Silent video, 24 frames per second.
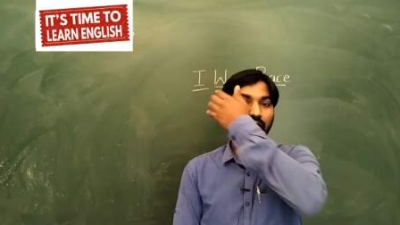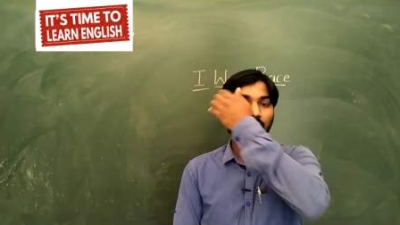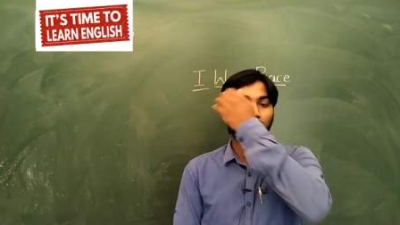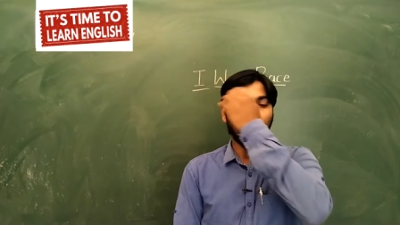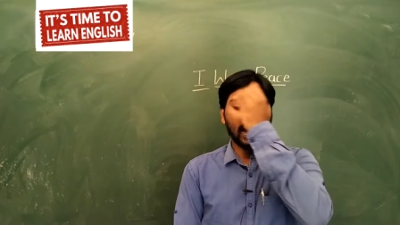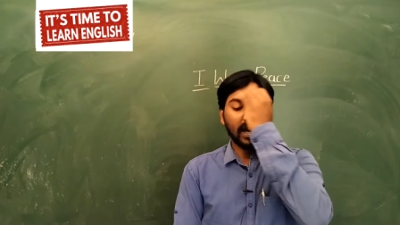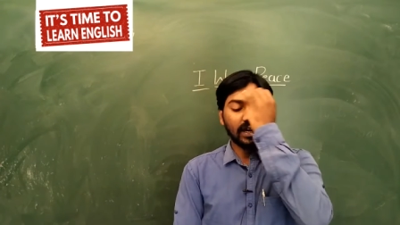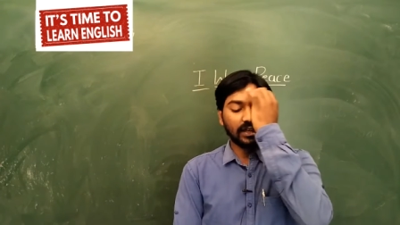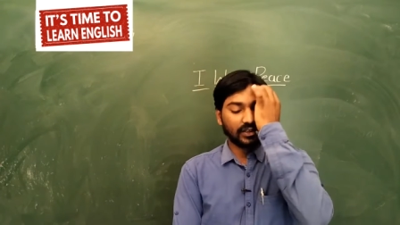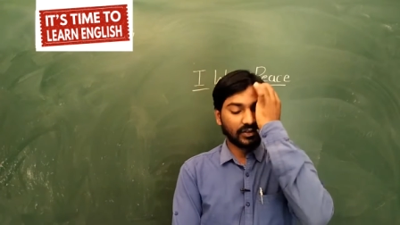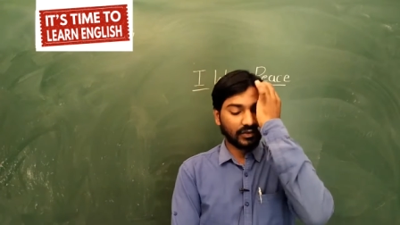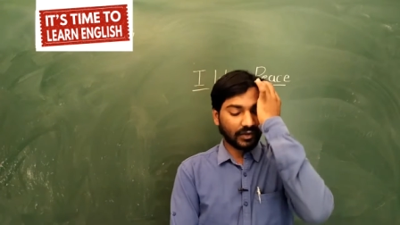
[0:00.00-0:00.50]
So
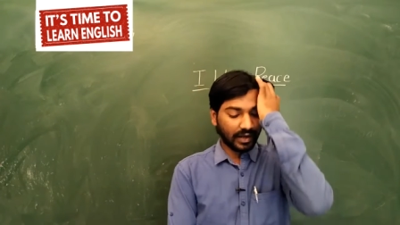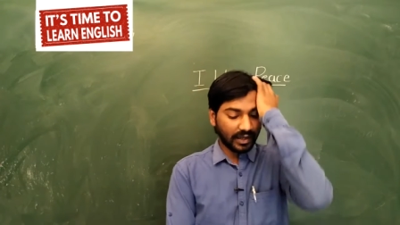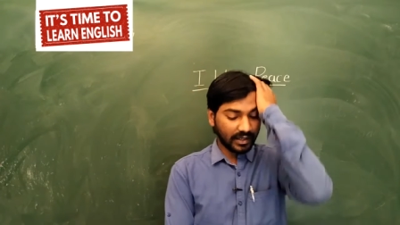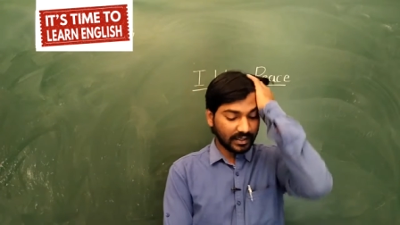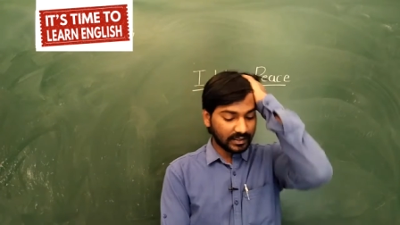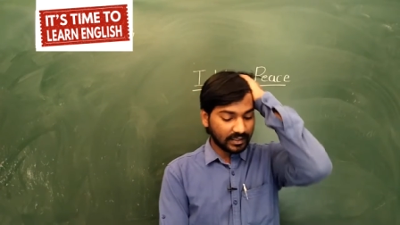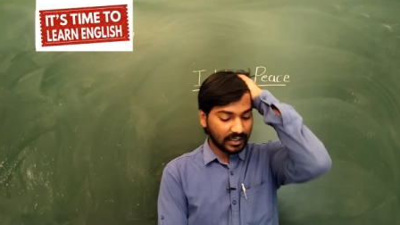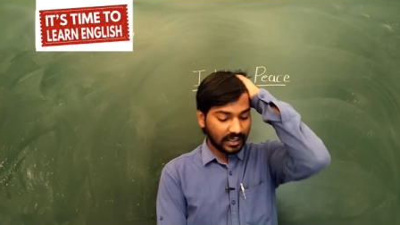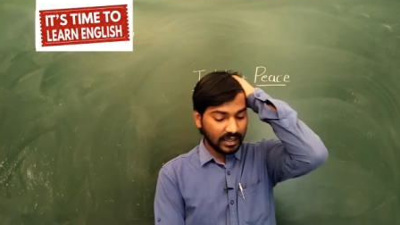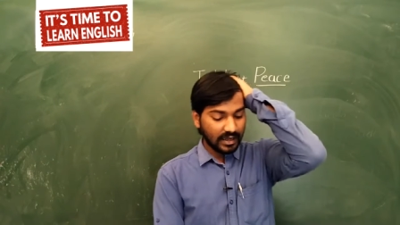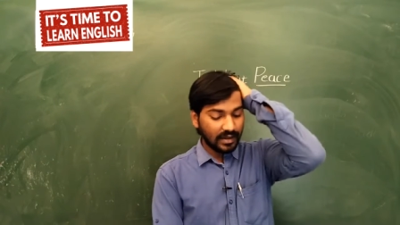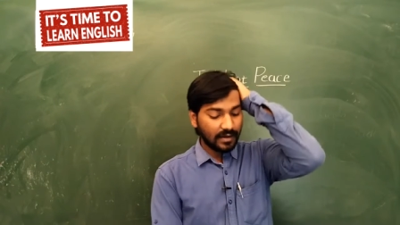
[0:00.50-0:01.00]
answer
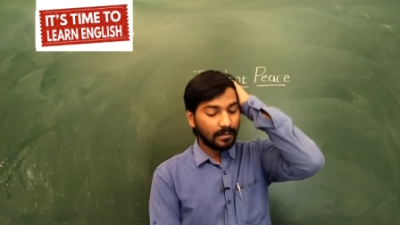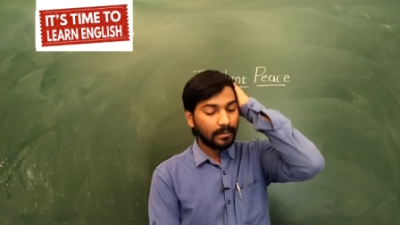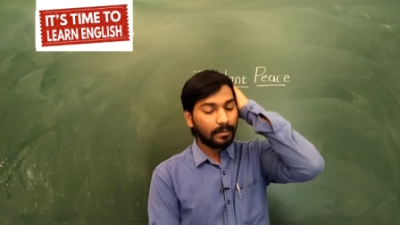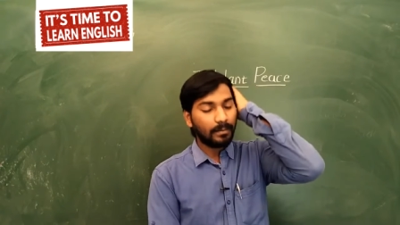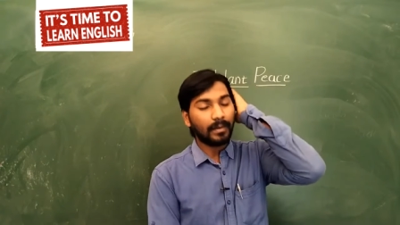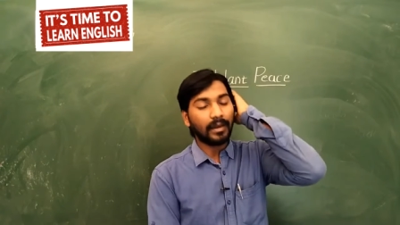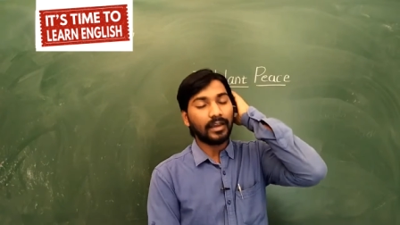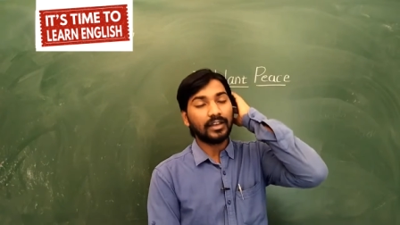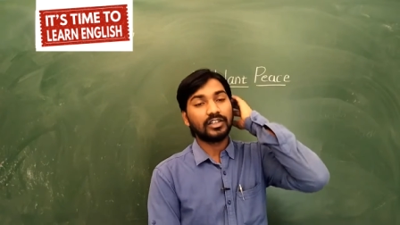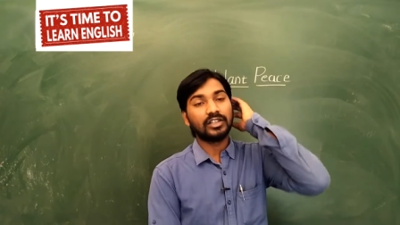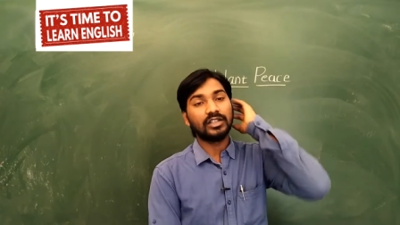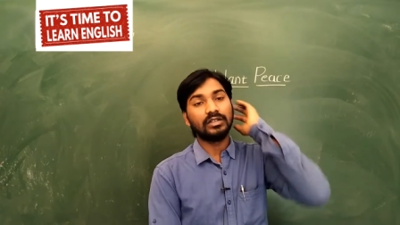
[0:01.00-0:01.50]
is
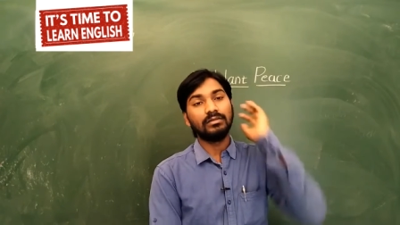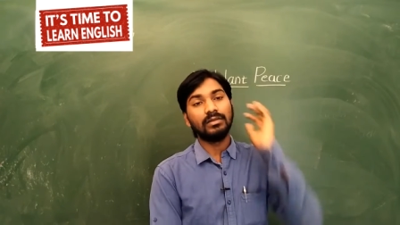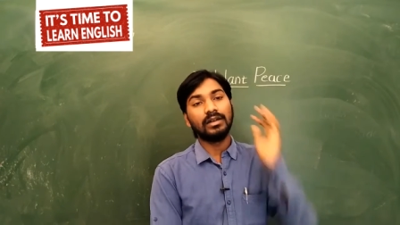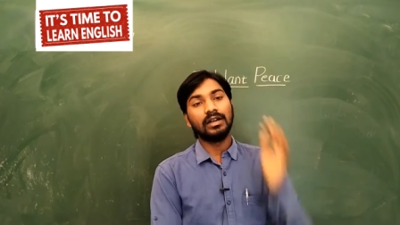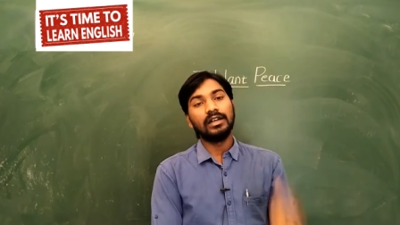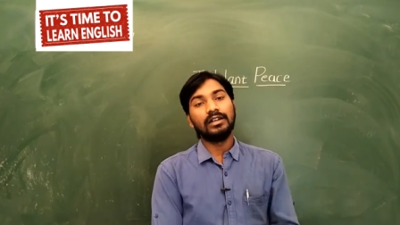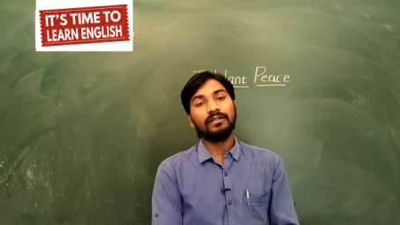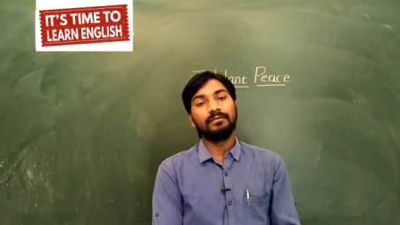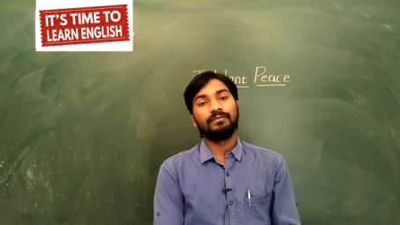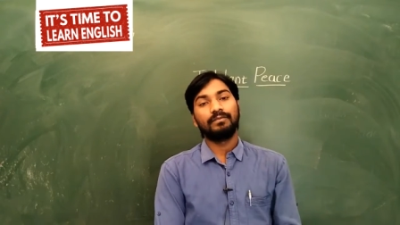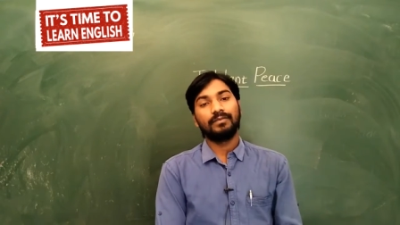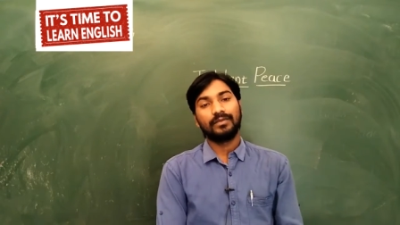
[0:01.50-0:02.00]
page
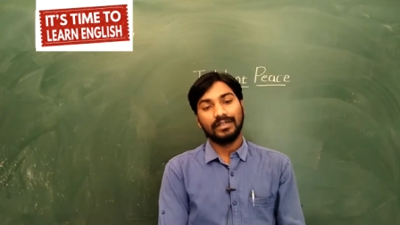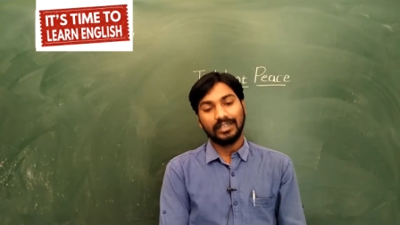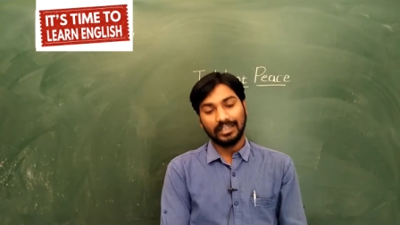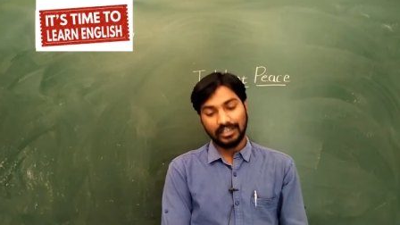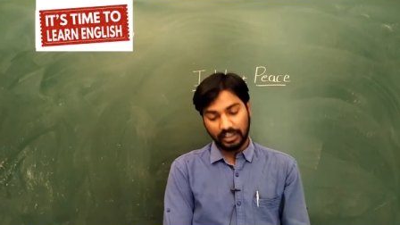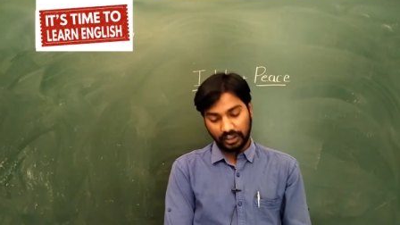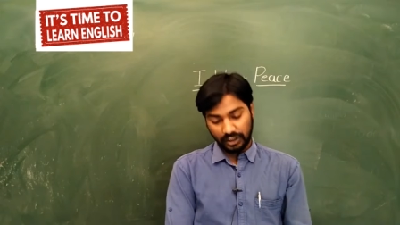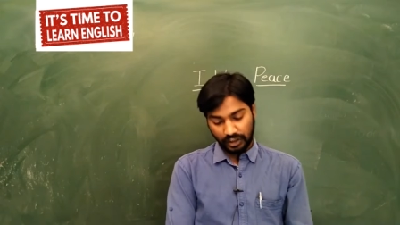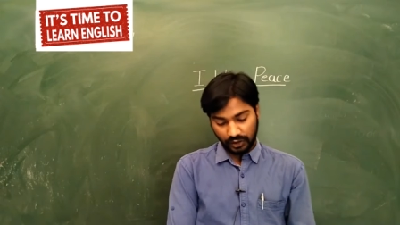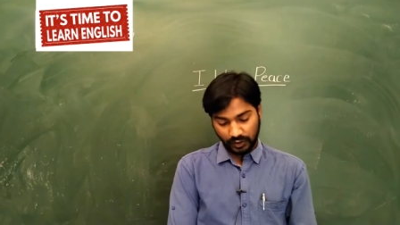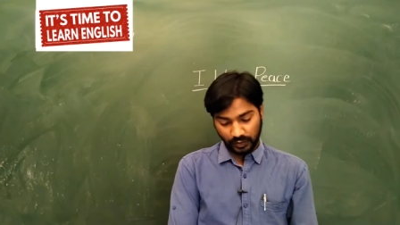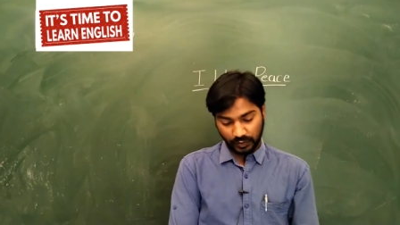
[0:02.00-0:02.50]
number
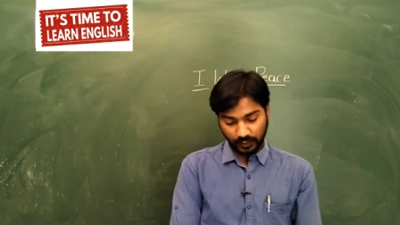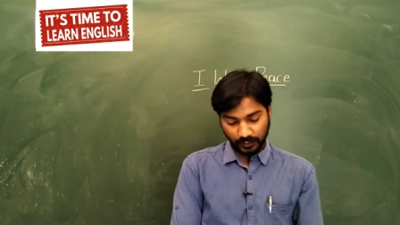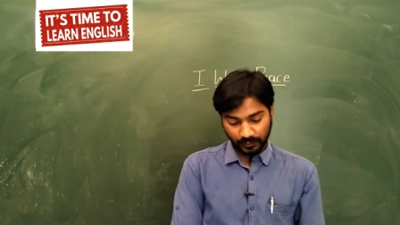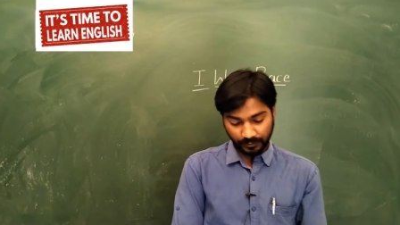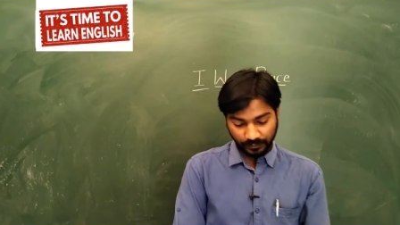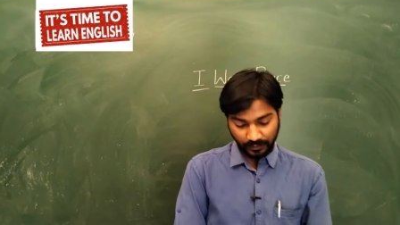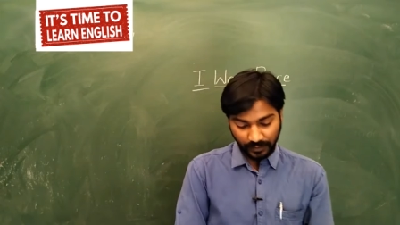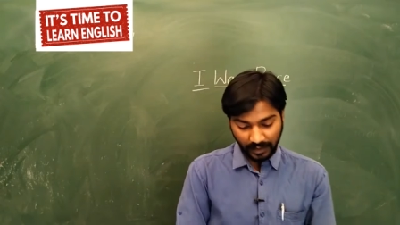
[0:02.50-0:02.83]
32.